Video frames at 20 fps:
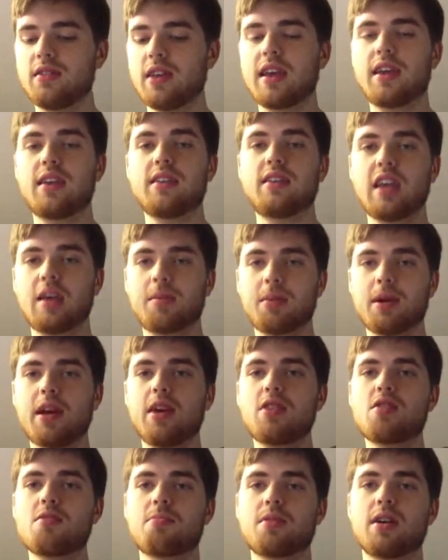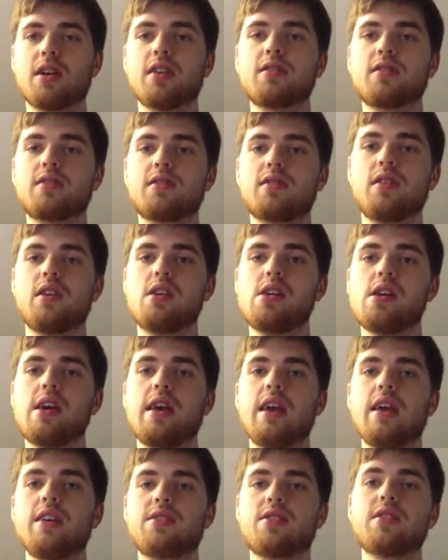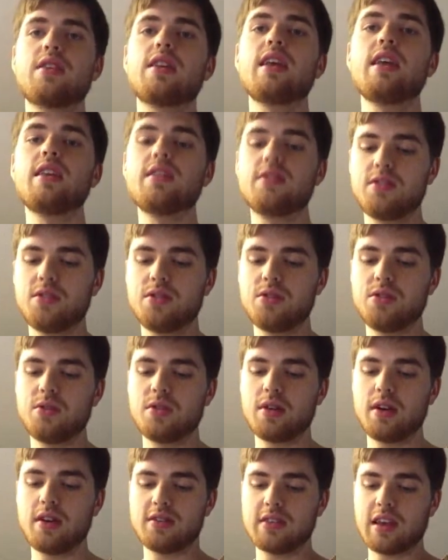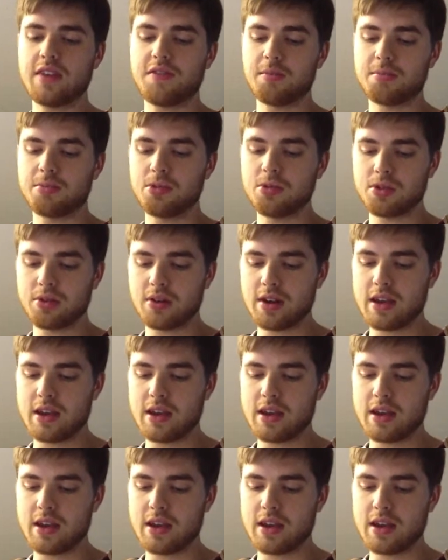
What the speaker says: could take my Aeropress and turn it into a Syphon brewer.